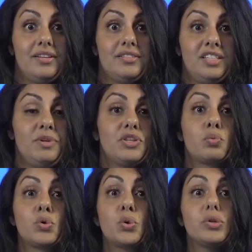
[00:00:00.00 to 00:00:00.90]
to be the
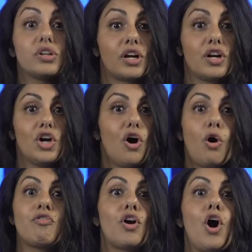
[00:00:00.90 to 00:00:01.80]
ruler
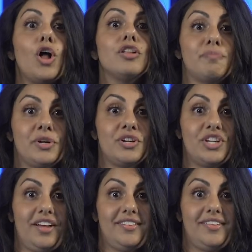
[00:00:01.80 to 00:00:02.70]
over all of Persia.